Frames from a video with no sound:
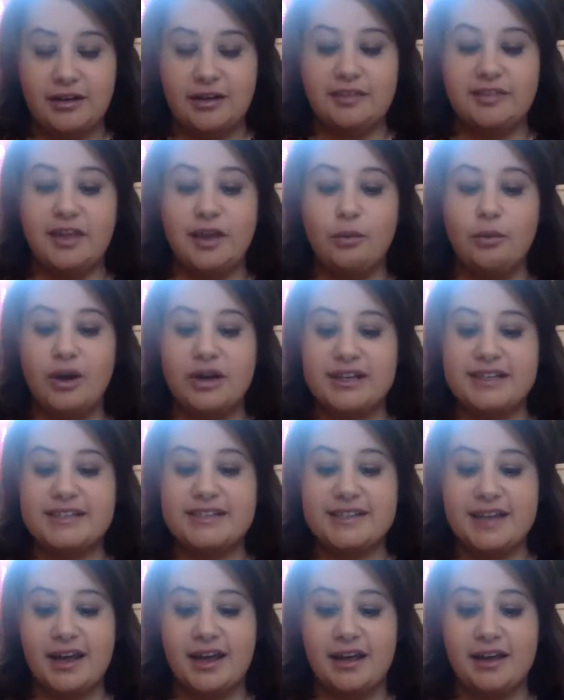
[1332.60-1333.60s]
They want to
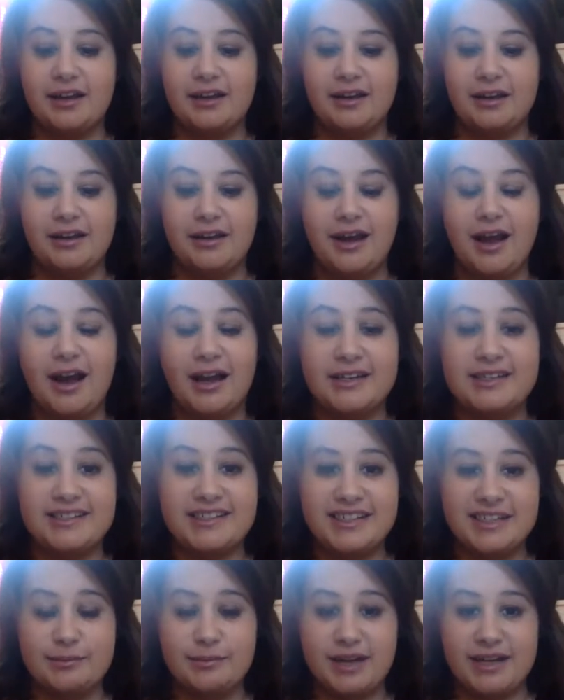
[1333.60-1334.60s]
say, I
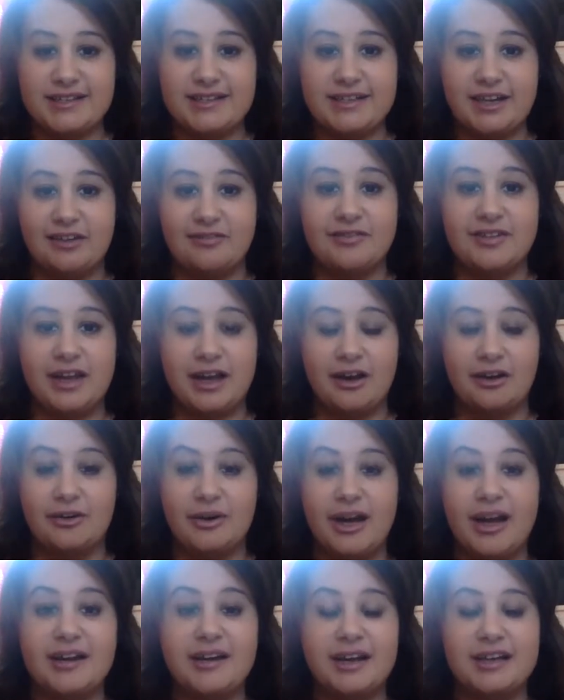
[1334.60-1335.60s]
see myself now,
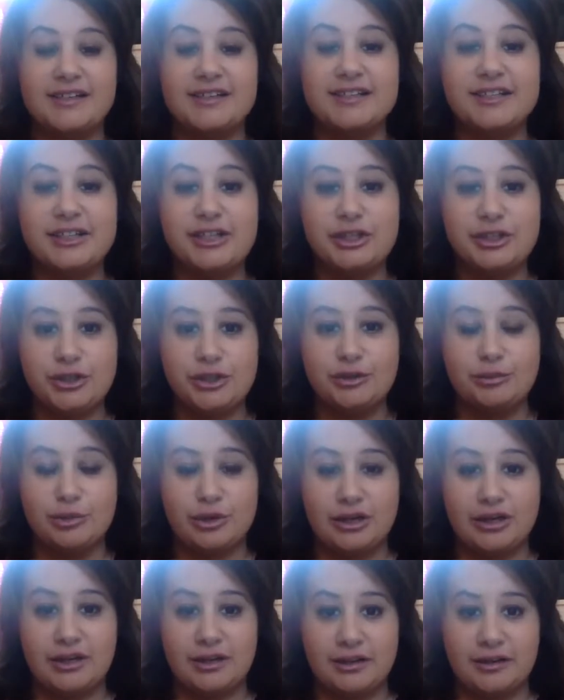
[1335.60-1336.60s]
and I see you
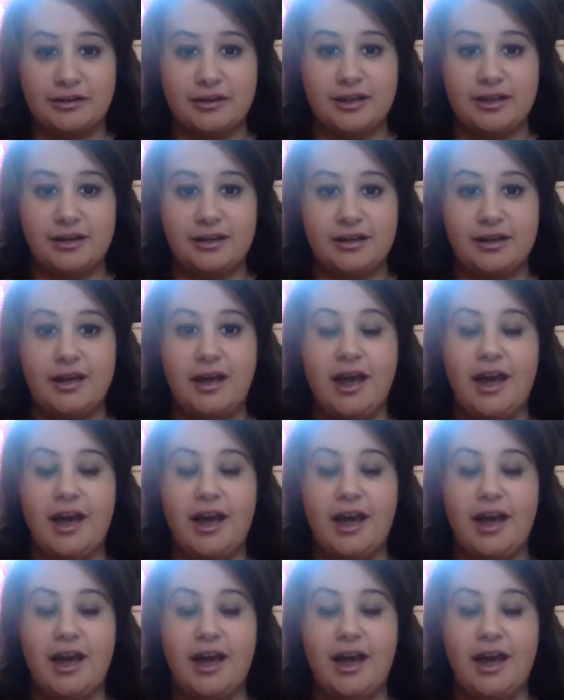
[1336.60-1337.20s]
more clearly.